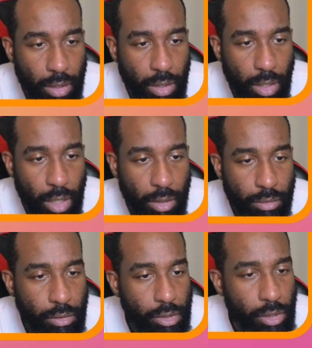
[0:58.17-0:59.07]
I
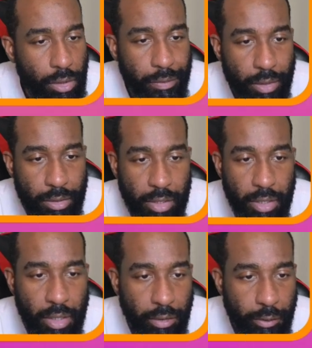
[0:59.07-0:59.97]
don't know if there's
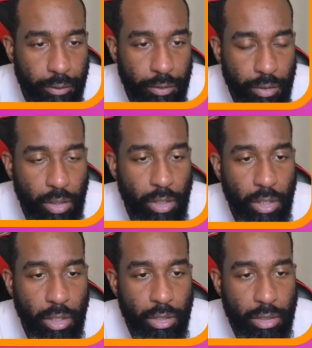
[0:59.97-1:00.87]
enough
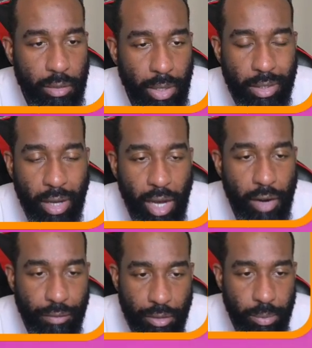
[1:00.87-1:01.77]
to make the
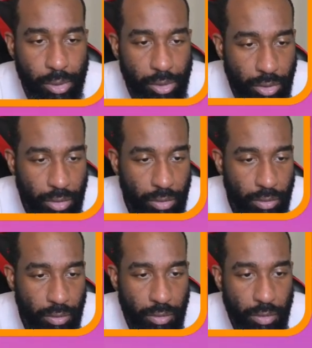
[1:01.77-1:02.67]
average person,
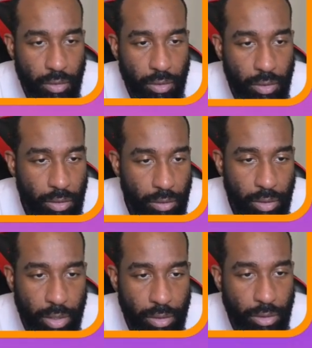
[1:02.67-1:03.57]
the
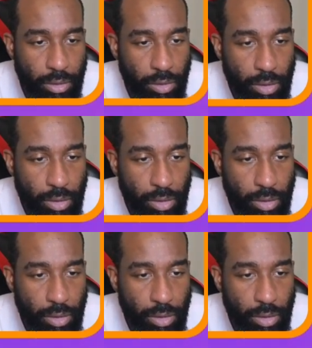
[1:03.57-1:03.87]
regular user,